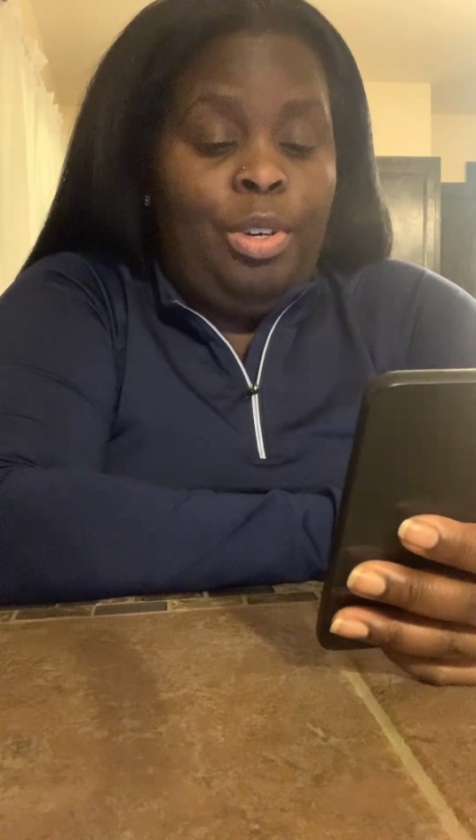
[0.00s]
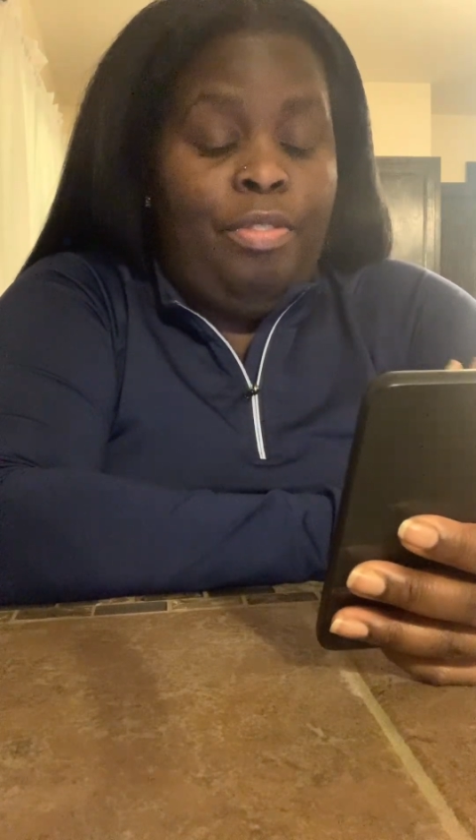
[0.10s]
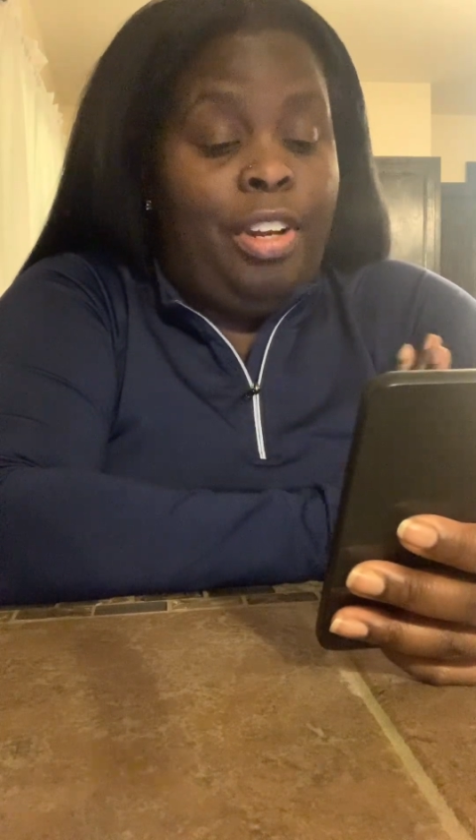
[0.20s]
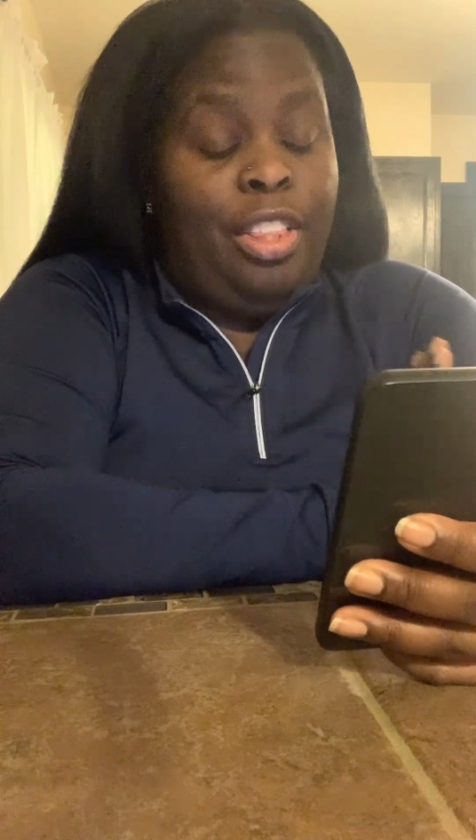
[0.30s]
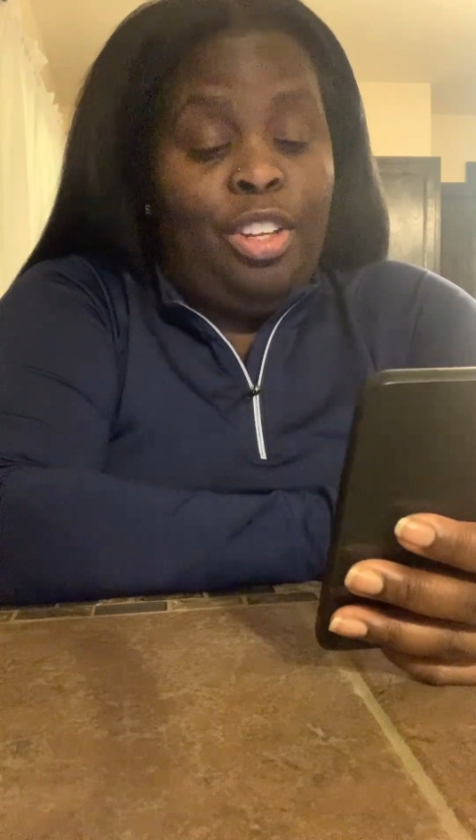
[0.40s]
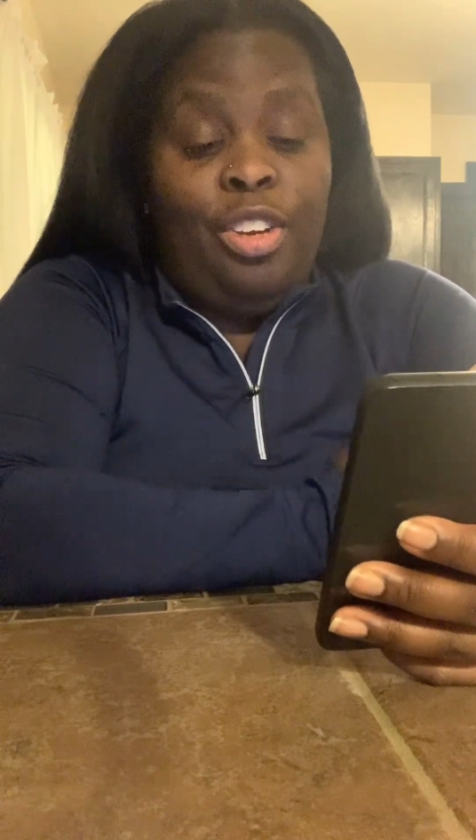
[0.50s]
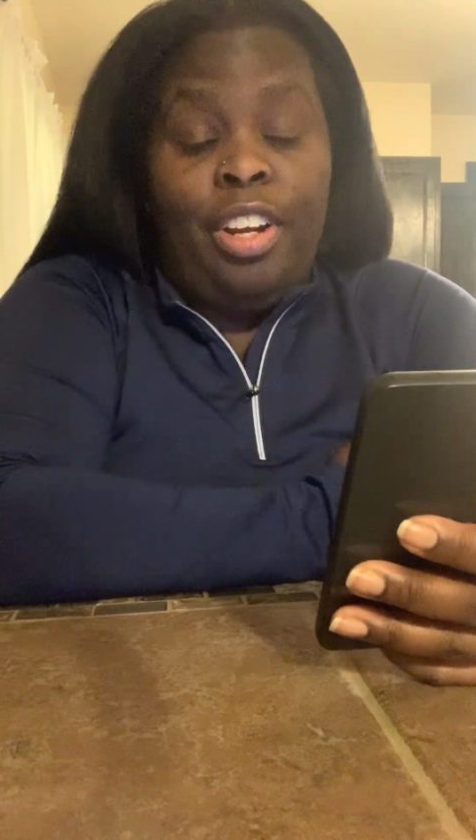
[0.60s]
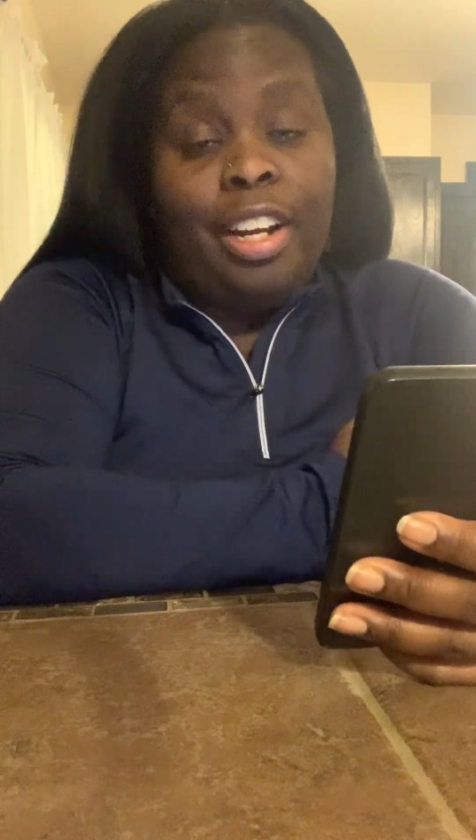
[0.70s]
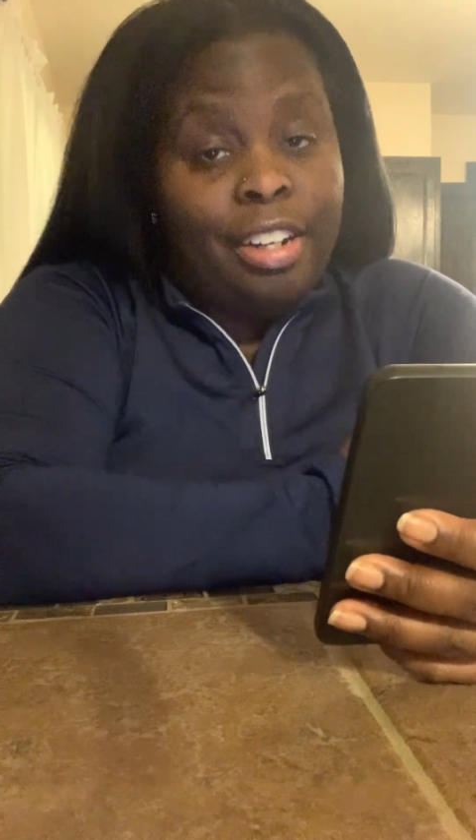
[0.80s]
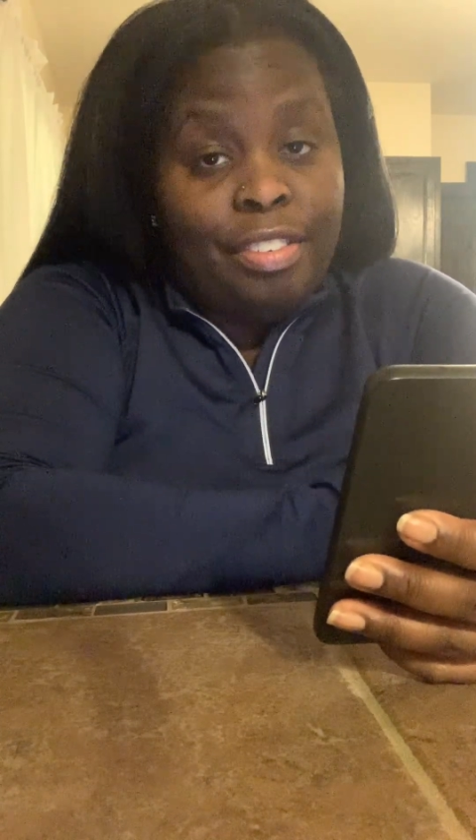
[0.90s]
whether you're
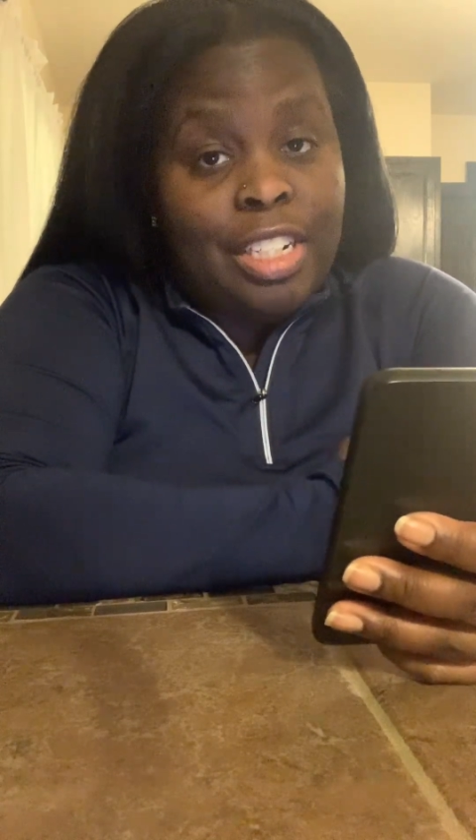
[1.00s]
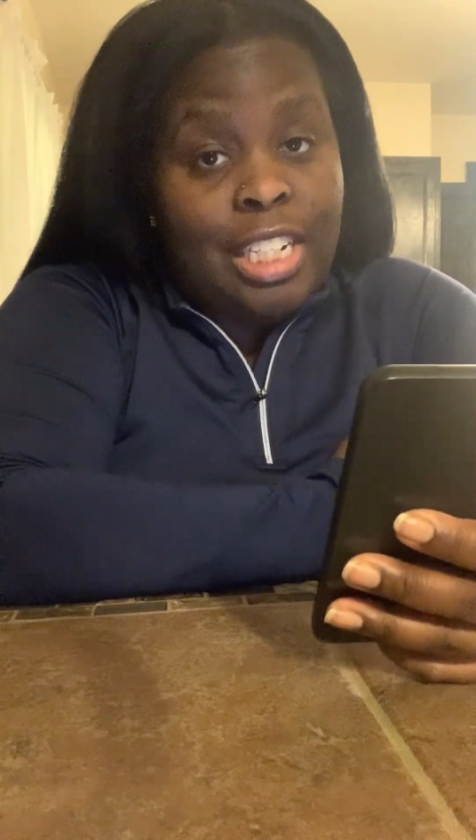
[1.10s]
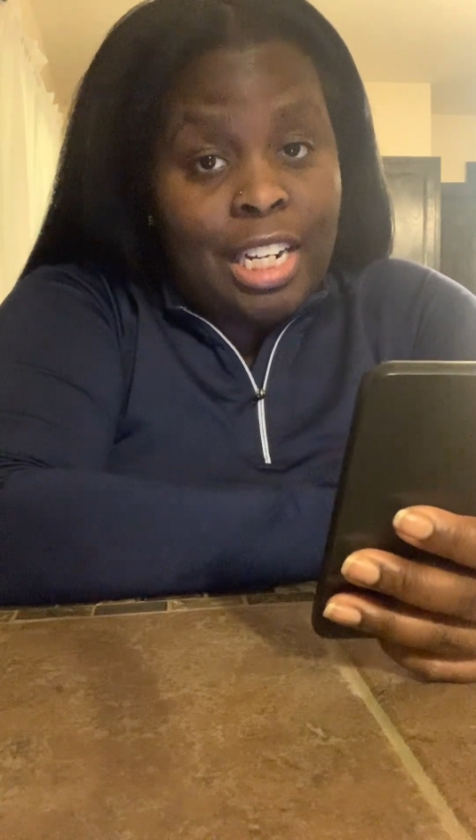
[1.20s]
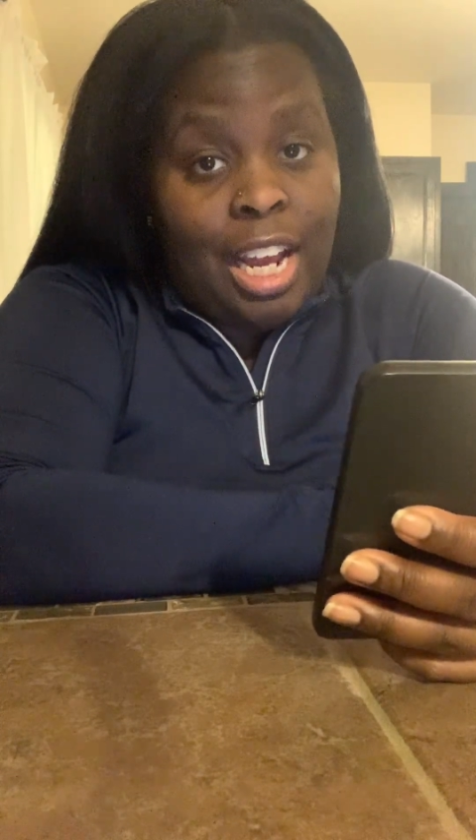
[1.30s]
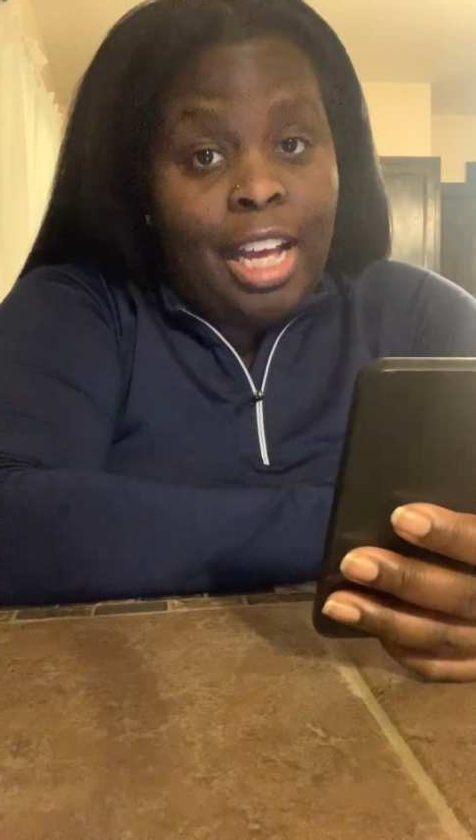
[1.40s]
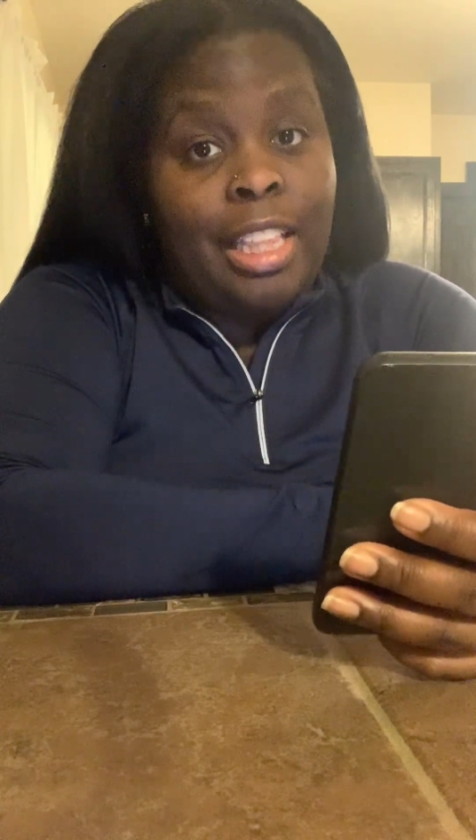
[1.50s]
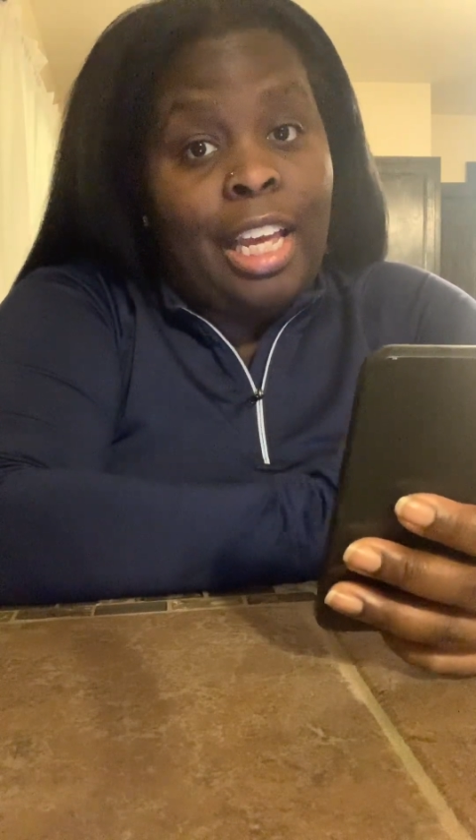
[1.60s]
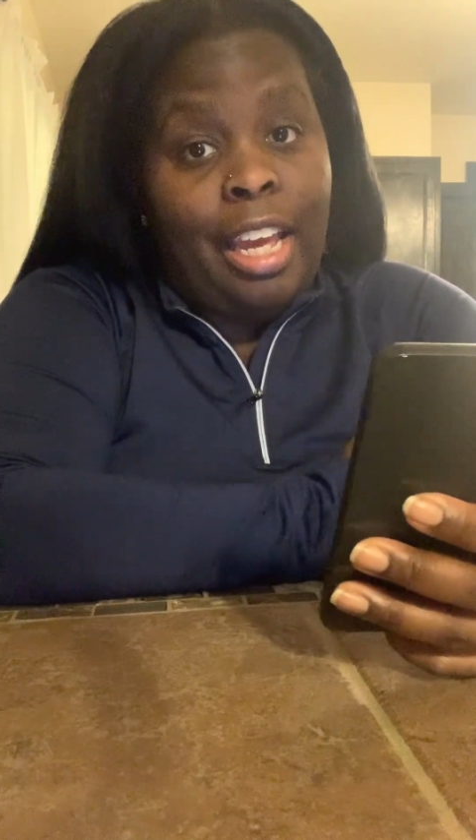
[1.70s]
encouraged or not that